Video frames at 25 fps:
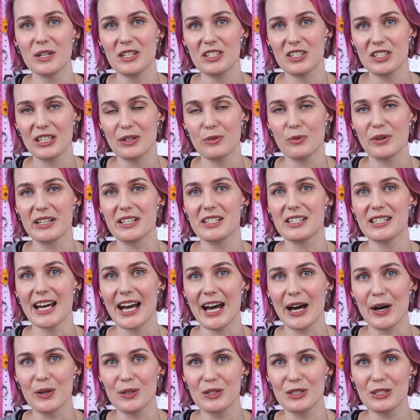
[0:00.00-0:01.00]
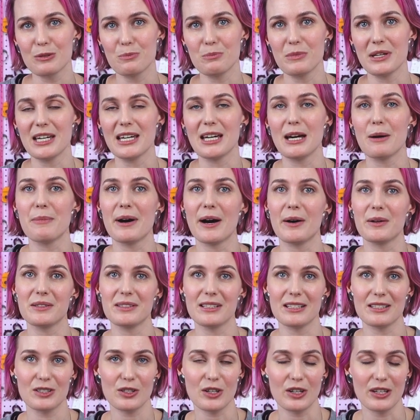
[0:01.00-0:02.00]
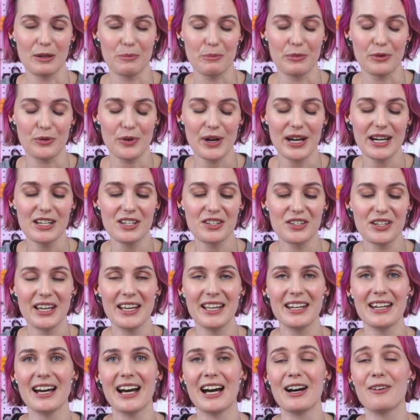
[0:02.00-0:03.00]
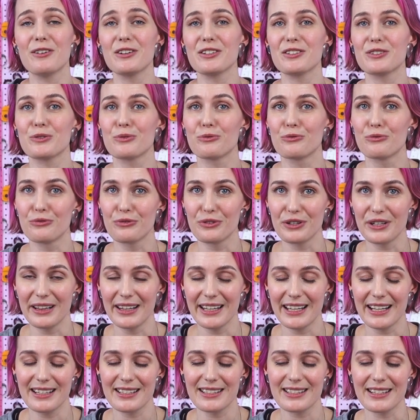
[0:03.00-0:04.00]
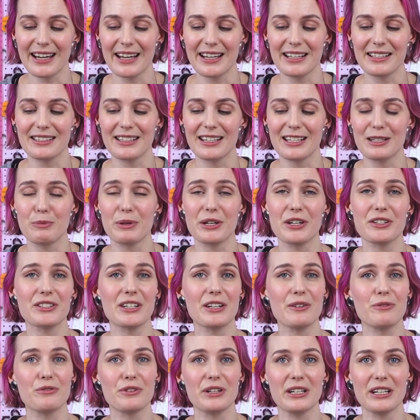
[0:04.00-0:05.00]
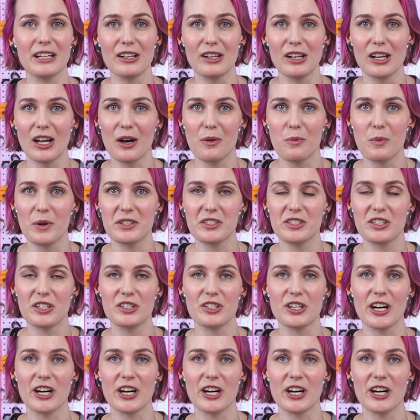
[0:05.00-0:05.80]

when she reached out to me about this collaboration, I was really excited because I really love what she